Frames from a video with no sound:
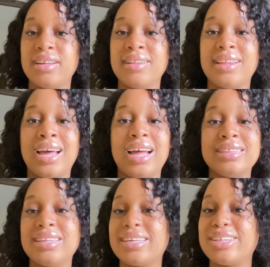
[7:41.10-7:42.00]
Uh,
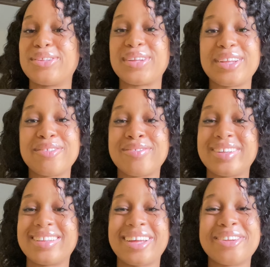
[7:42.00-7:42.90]
take it or leave
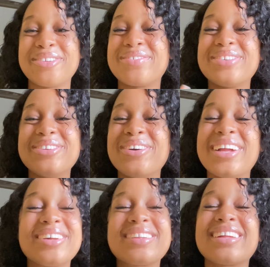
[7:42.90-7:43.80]
it. I don't even know. I
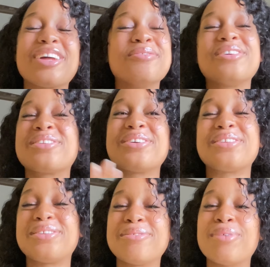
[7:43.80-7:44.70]
just said I'm just going
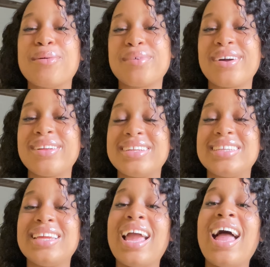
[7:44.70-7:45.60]
to do my biology.